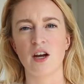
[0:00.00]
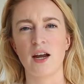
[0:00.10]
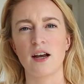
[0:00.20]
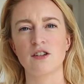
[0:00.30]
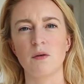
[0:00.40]

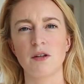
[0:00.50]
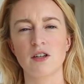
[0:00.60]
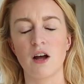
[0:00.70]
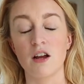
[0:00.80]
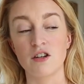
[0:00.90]
I actually went
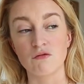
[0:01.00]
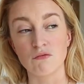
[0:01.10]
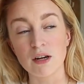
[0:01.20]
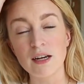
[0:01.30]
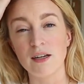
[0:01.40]
to college
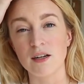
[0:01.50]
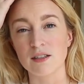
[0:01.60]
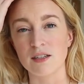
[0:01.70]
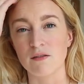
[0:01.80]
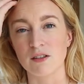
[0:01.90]
really near
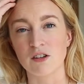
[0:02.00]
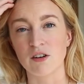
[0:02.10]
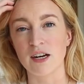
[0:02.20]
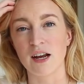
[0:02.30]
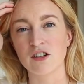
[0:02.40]
Stephen's
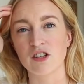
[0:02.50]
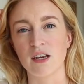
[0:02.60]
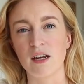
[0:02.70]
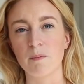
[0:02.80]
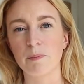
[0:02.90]
Green actually.